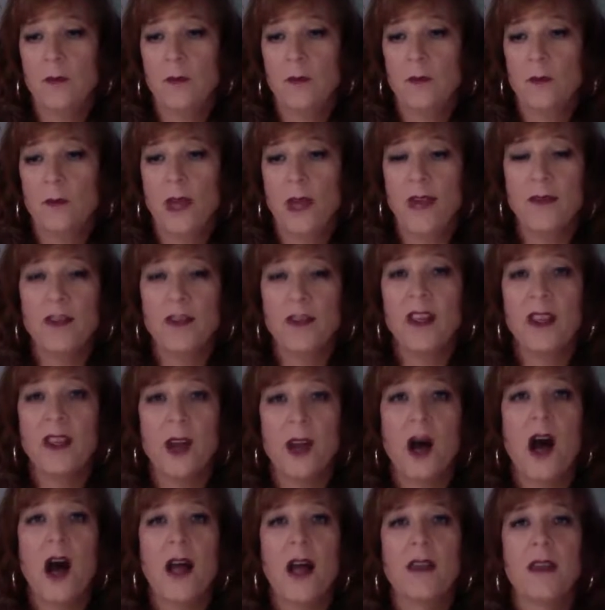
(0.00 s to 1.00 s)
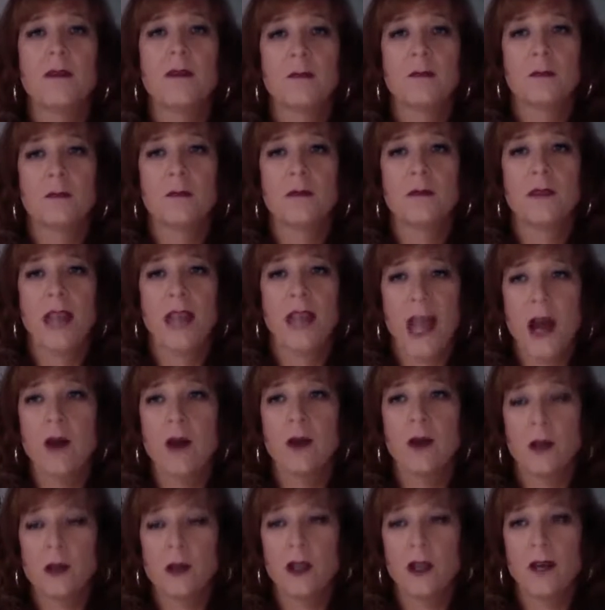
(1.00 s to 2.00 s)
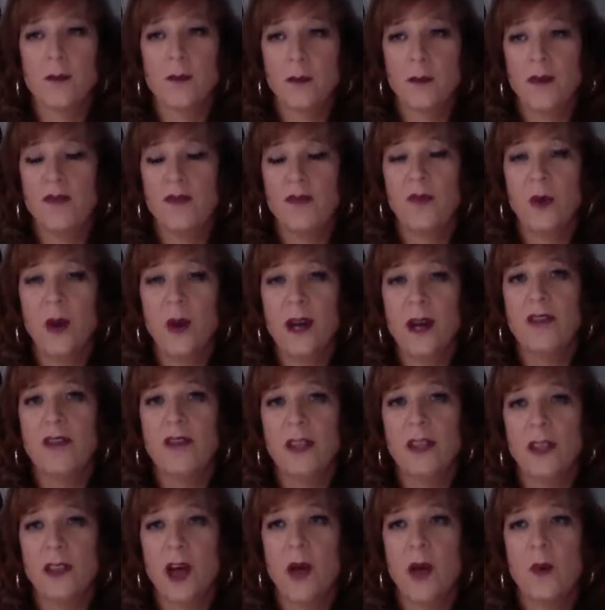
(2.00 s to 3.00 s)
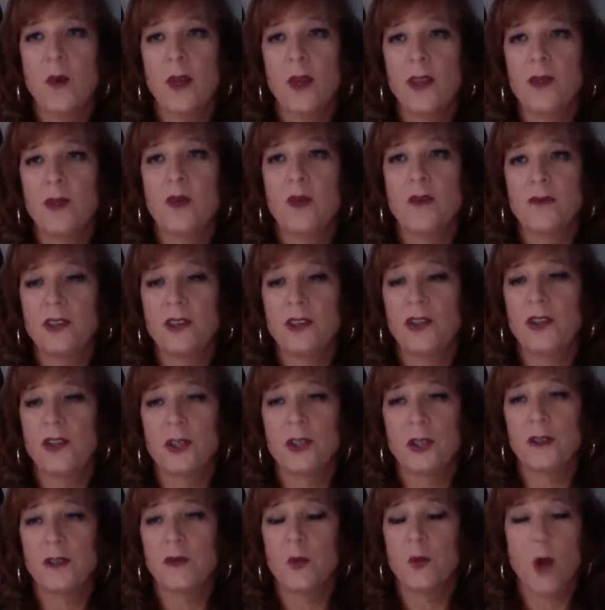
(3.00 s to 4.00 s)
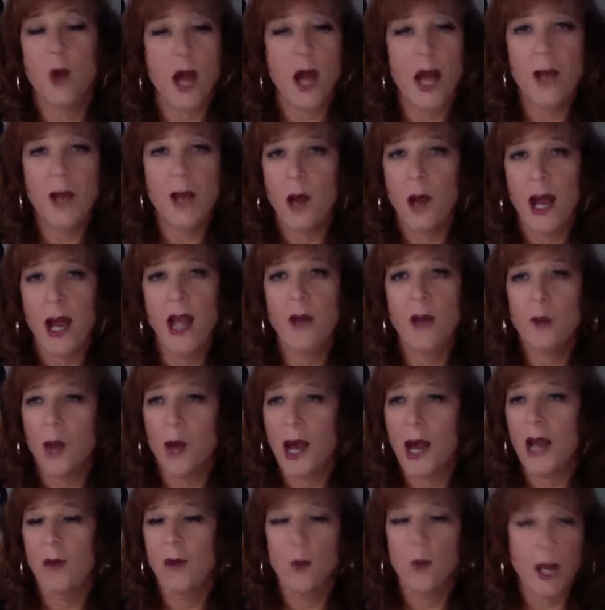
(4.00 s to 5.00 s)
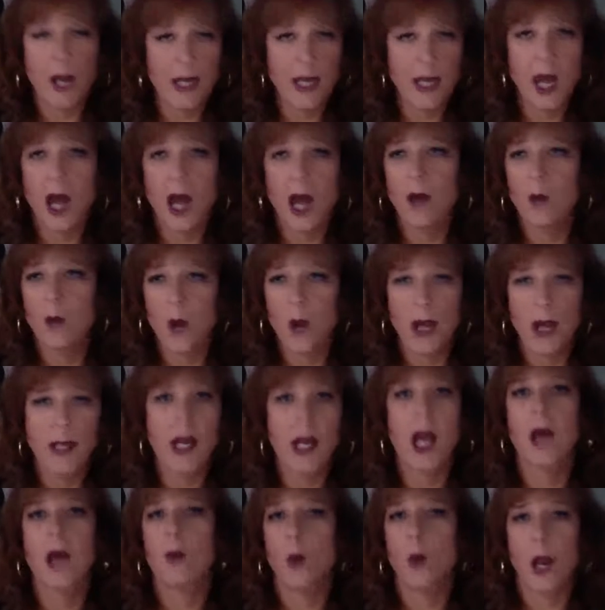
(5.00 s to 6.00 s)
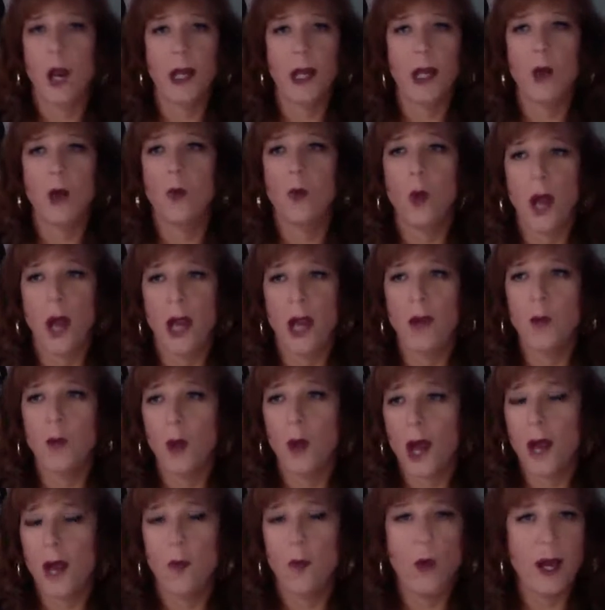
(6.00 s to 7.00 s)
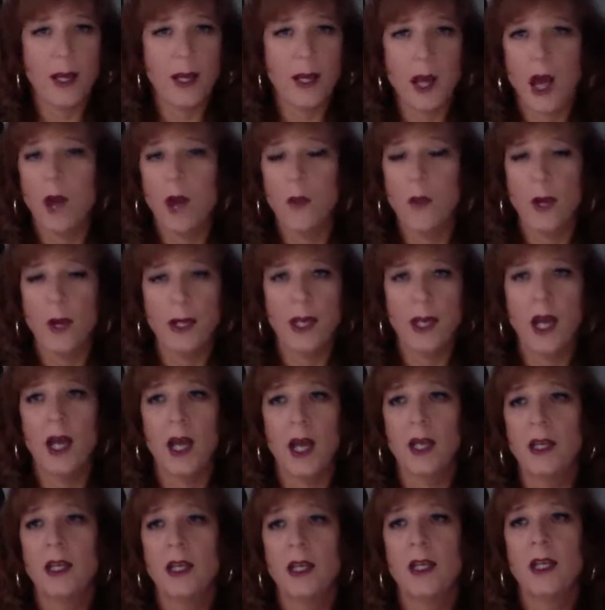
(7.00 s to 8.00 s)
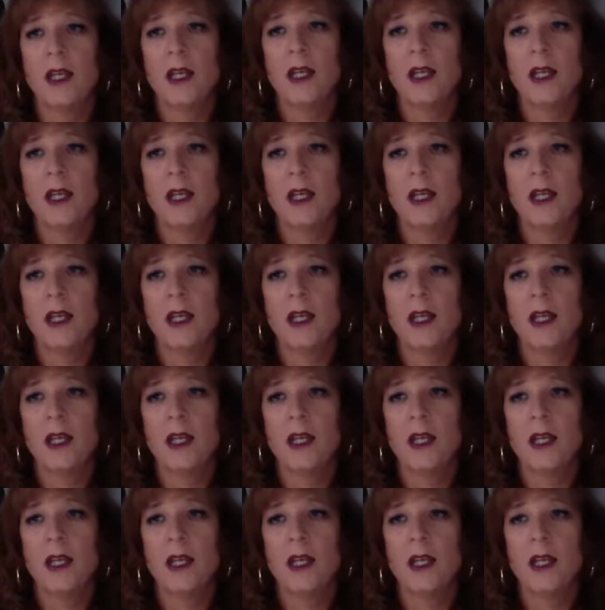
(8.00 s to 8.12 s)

Every thought now before every thought went through a filter of why not, why not, why no, why not.